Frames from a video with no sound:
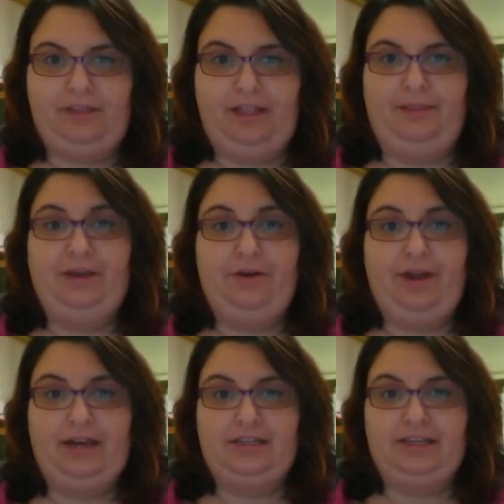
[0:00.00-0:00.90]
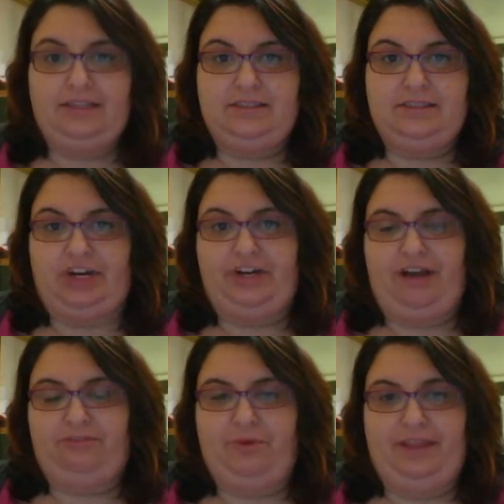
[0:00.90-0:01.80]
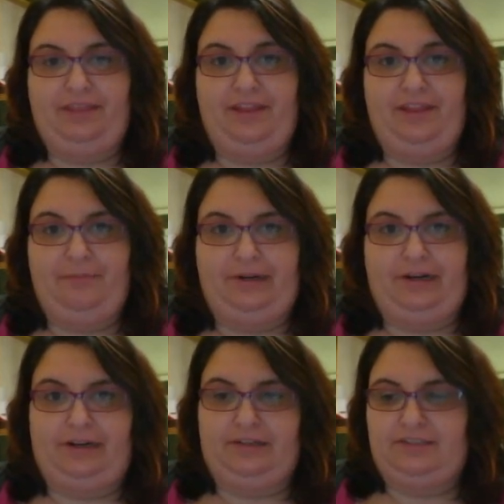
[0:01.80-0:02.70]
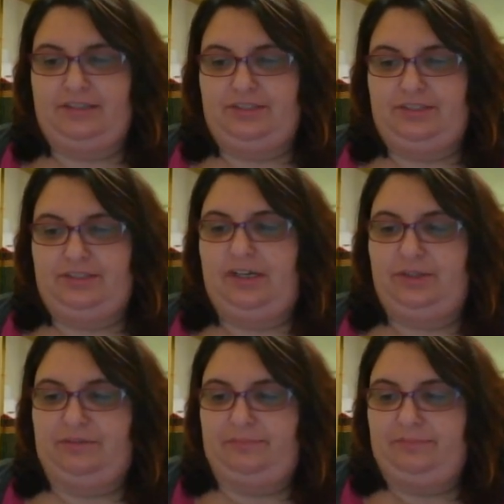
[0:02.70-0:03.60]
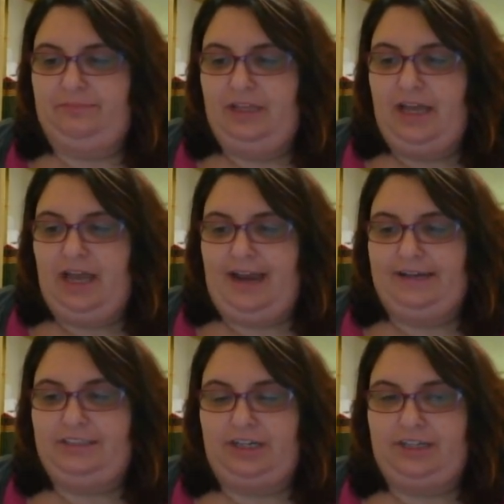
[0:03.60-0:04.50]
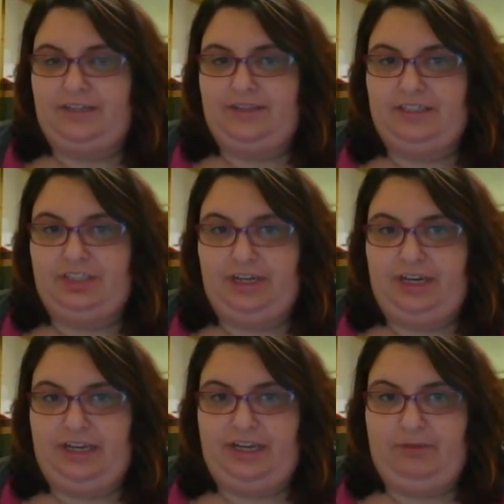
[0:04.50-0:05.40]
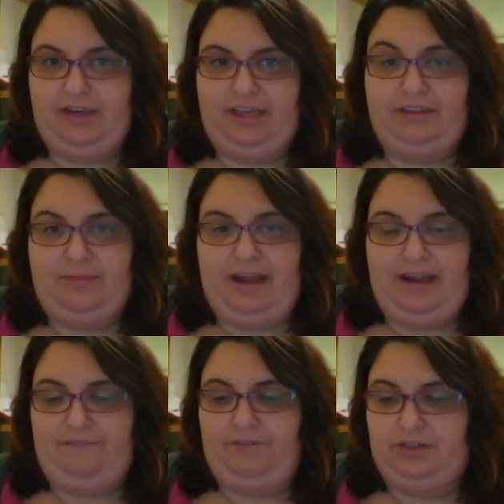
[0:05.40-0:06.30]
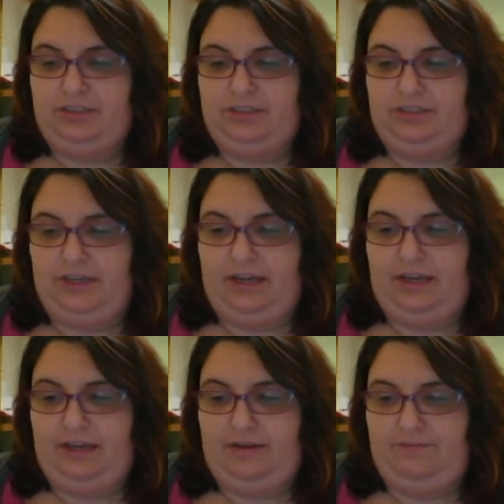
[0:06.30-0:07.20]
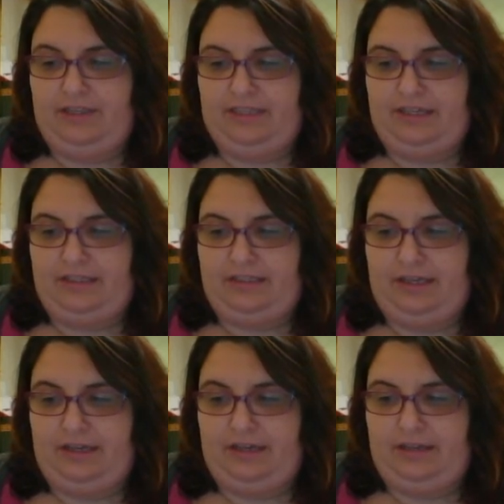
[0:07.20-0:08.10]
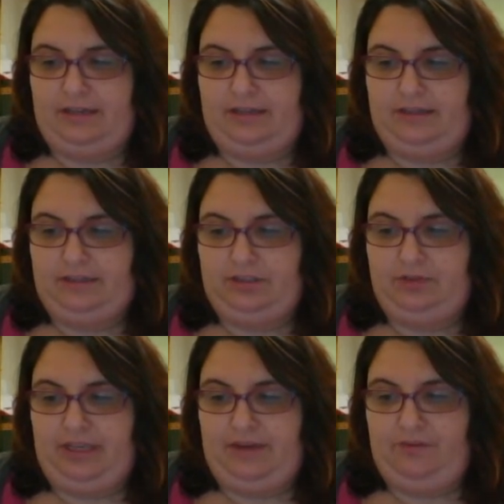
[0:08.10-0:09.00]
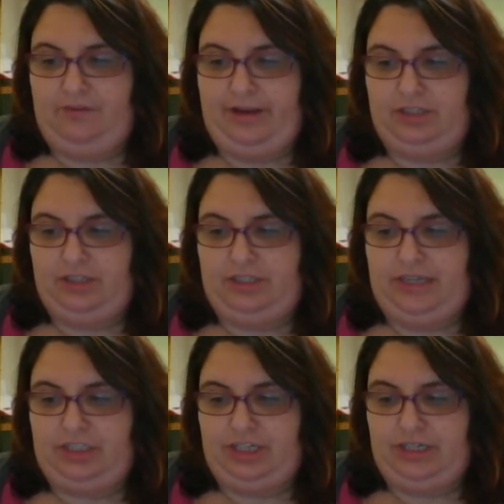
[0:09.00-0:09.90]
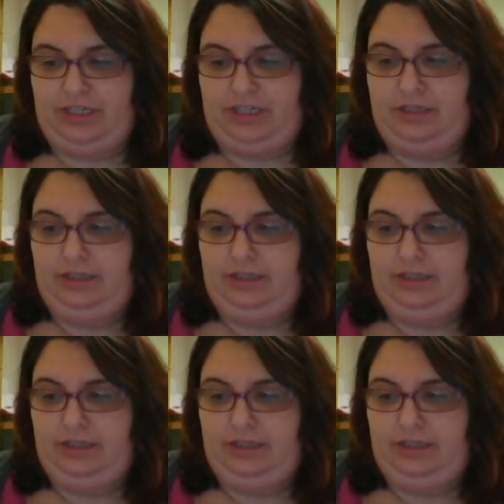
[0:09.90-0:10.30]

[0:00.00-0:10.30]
Let me go ahead and start off with numbers. So I started this journey with my first visit to the information session